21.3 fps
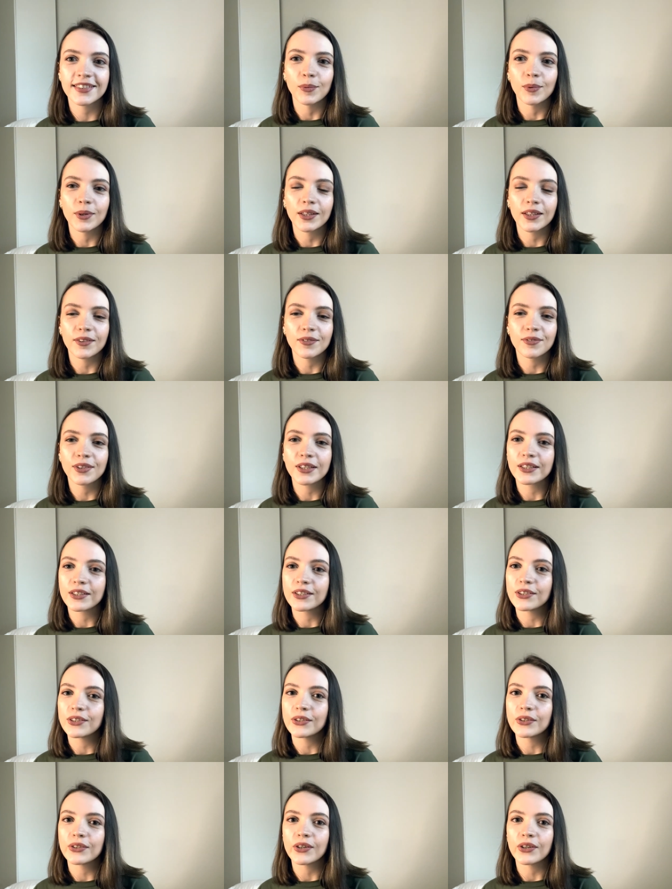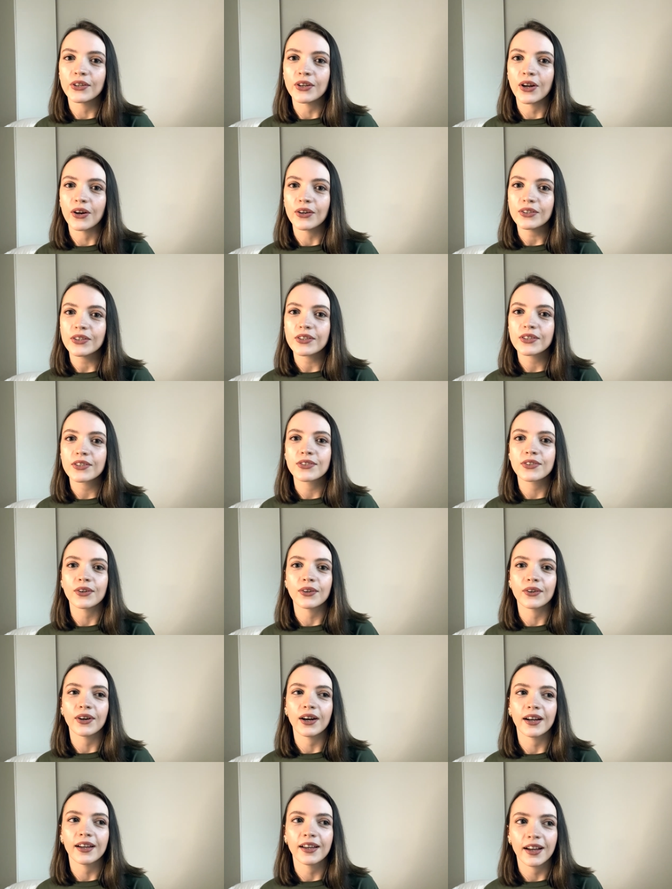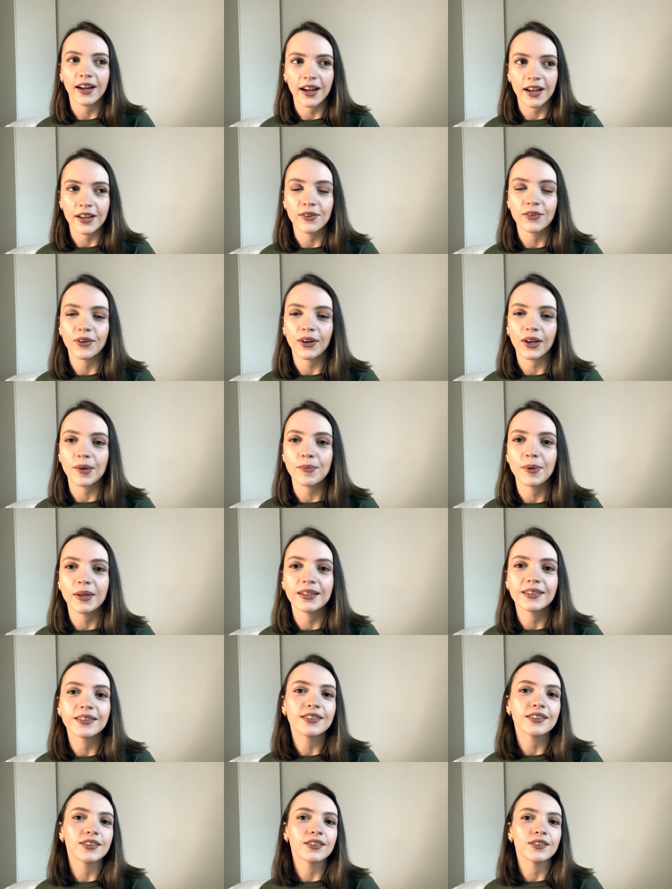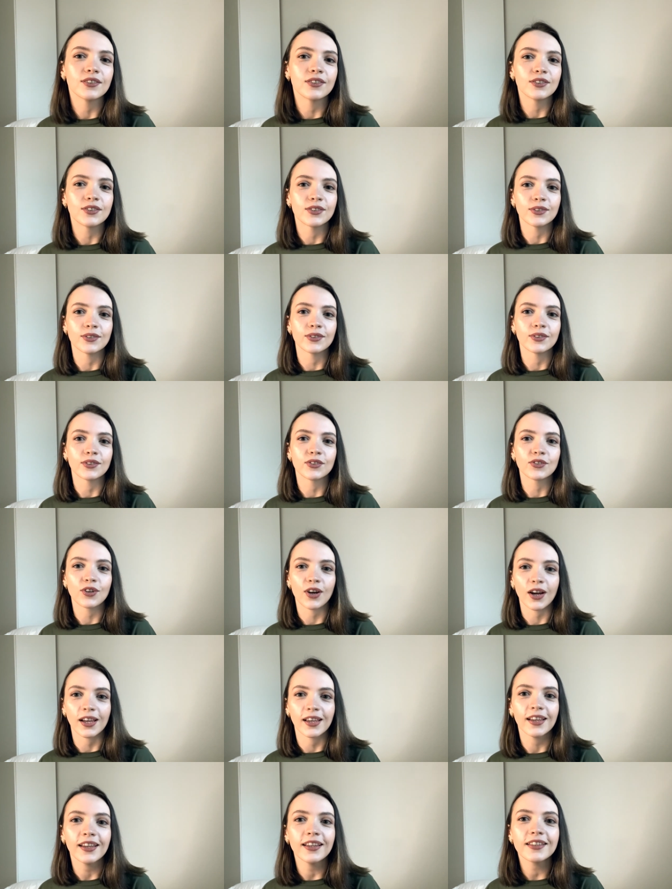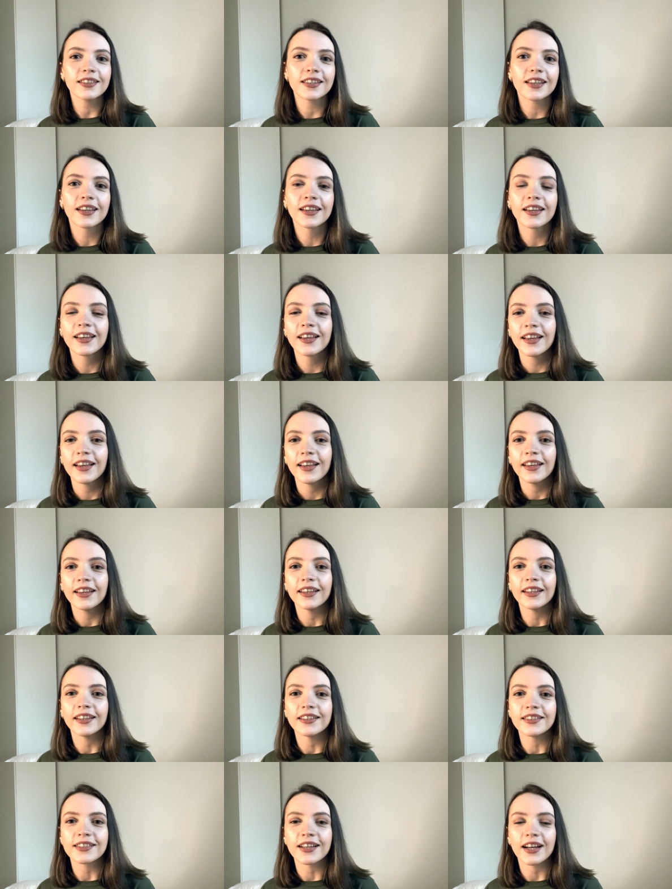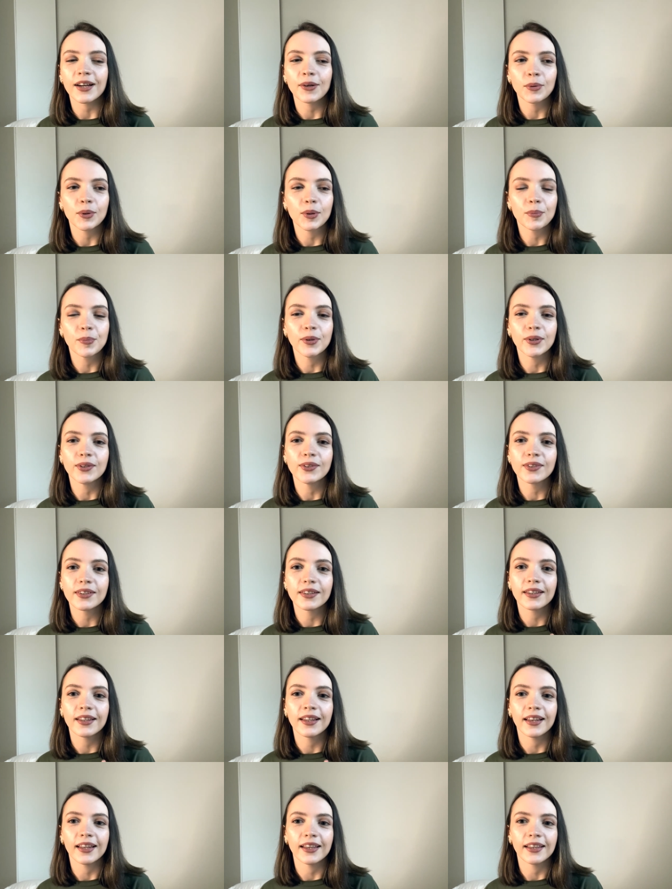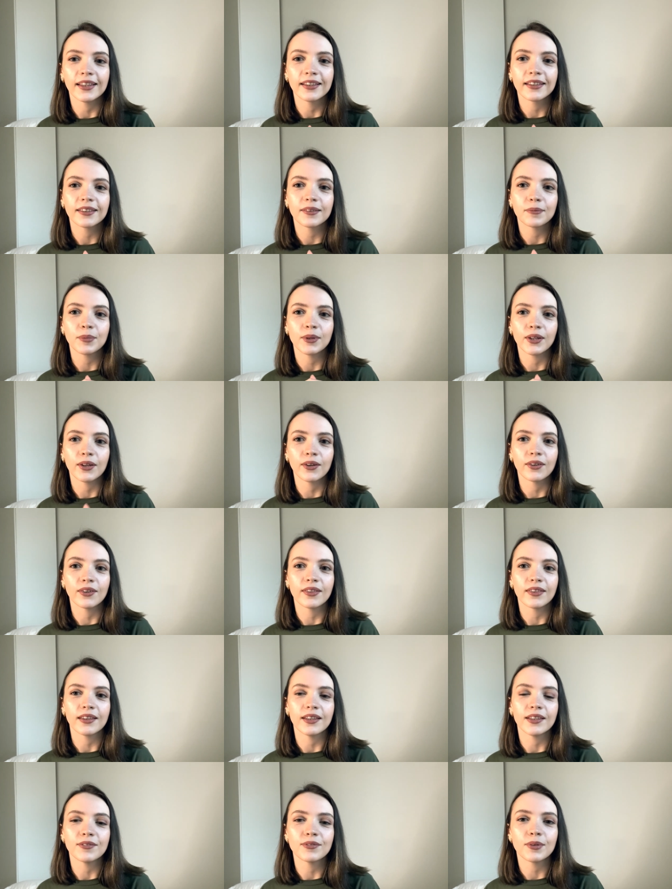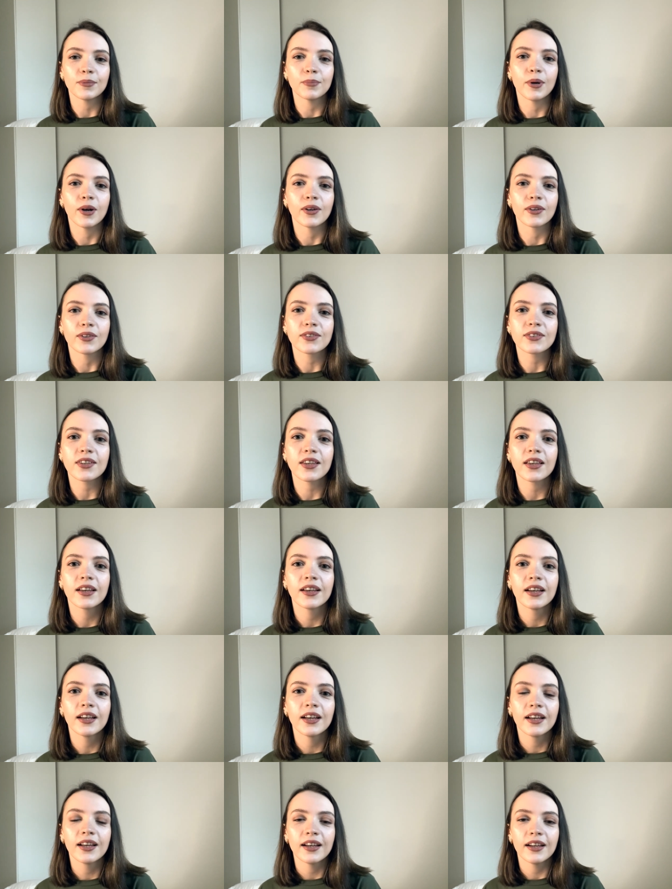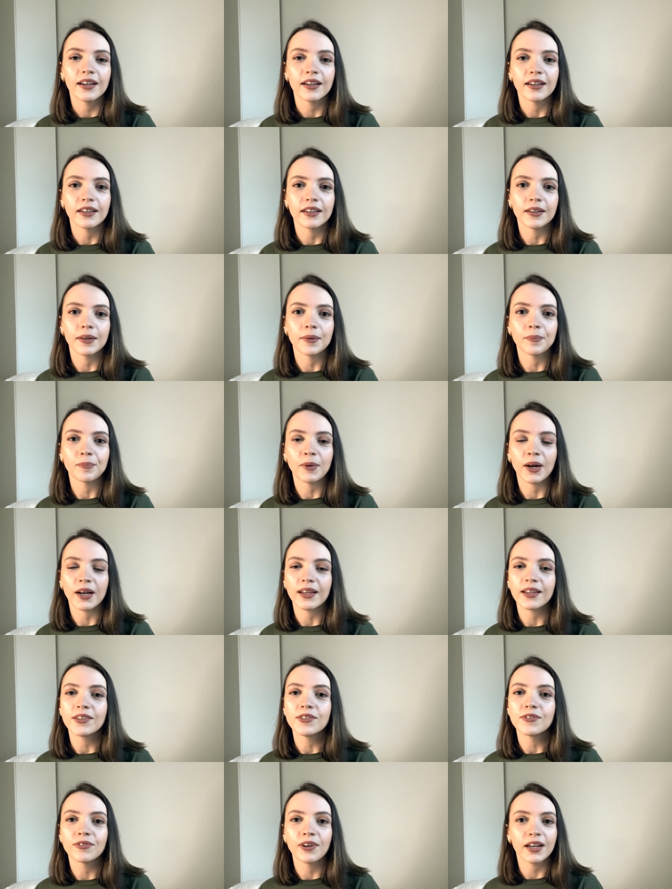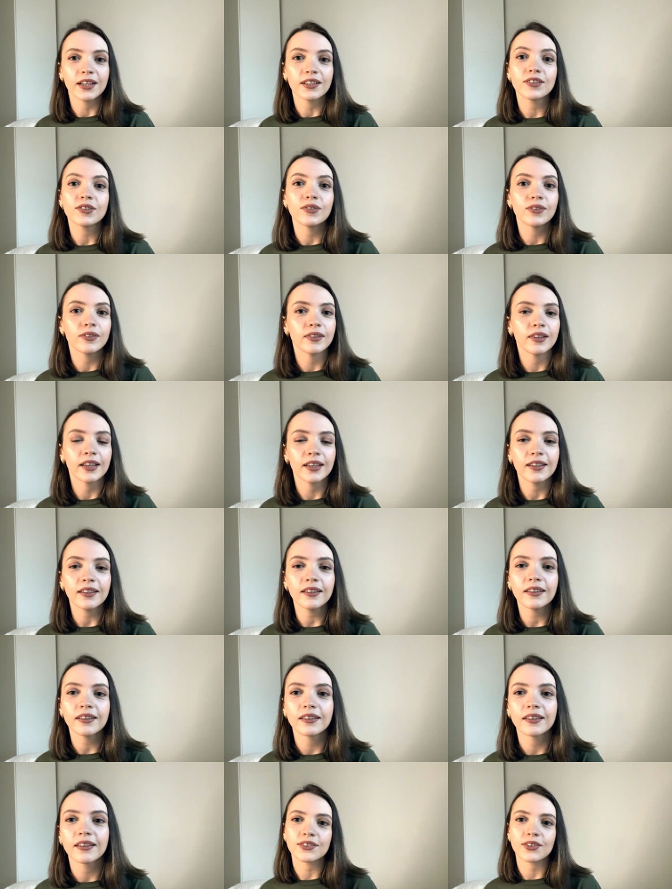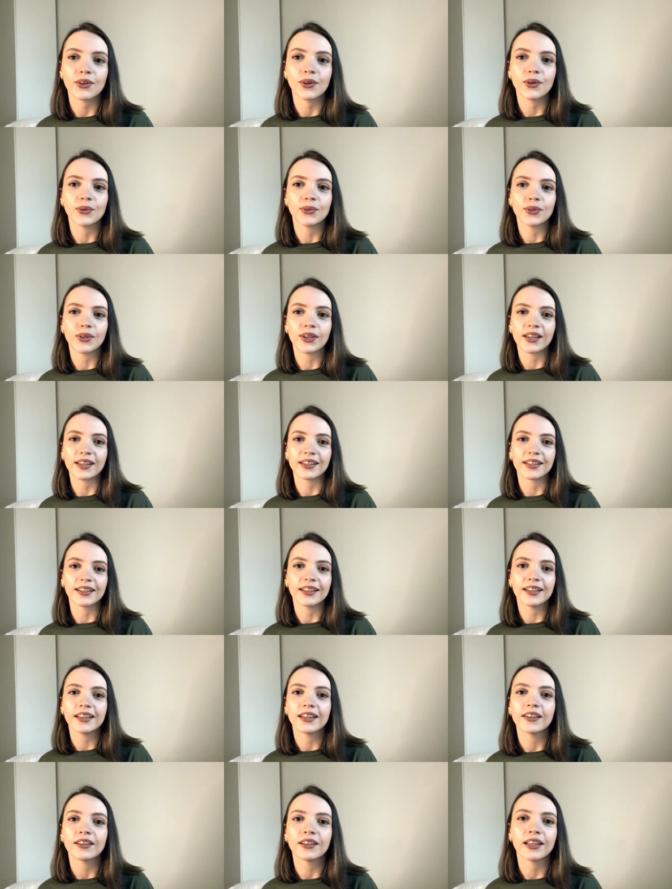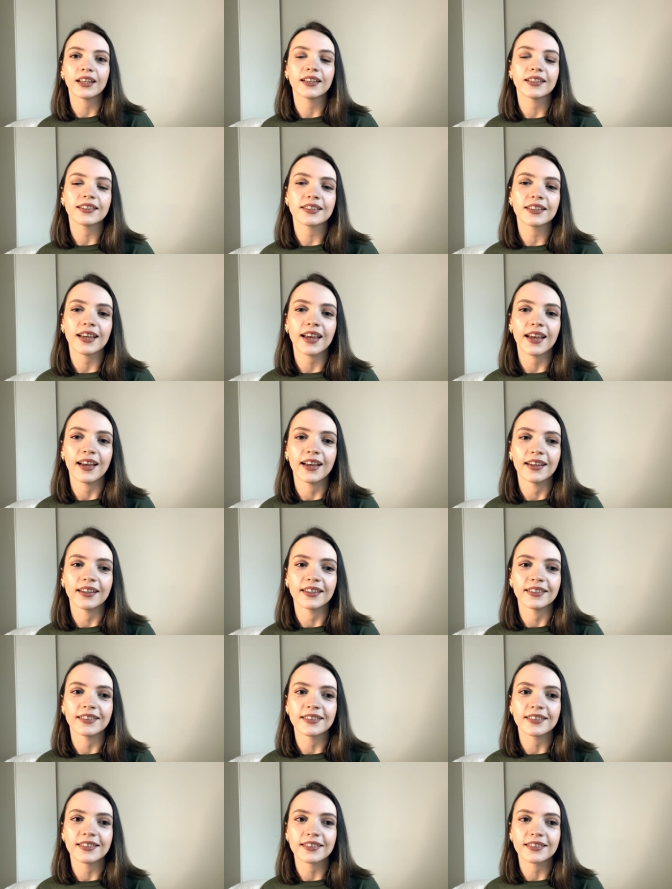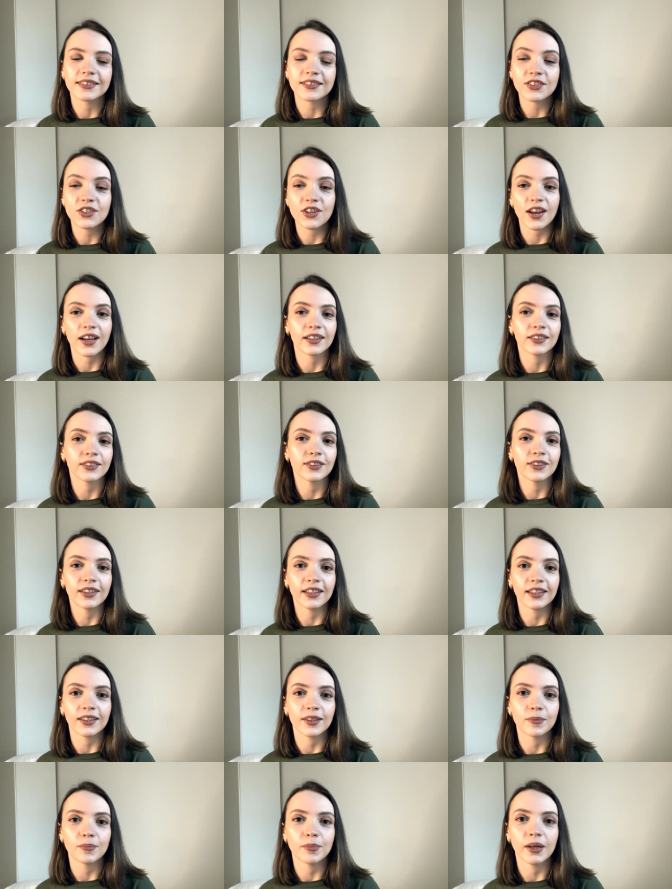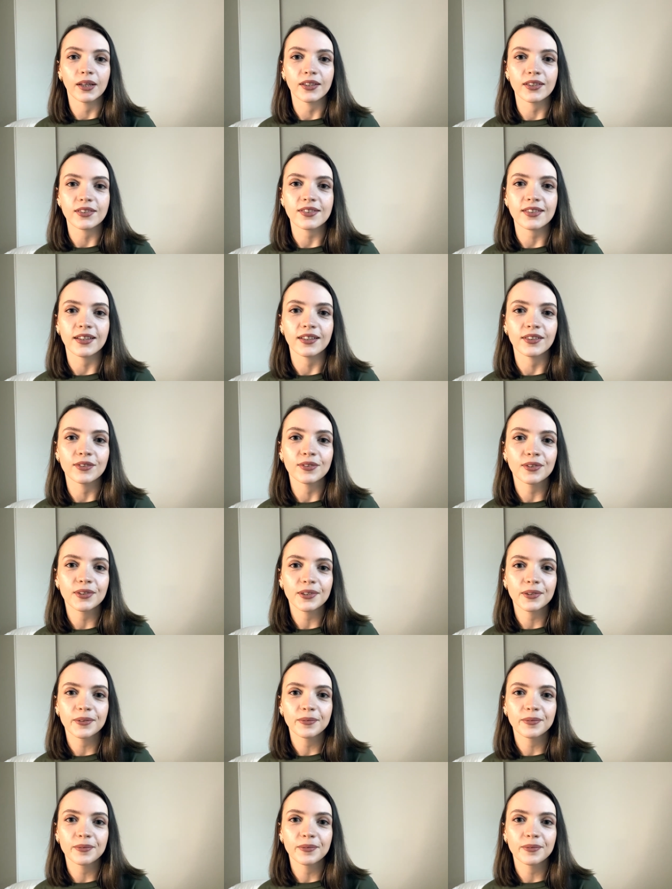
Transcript: will it fit you or not, so I highly recommend you to try it, and I will put the link below in the info box, my invite link, so you can click on it and check Duolingo by yourself.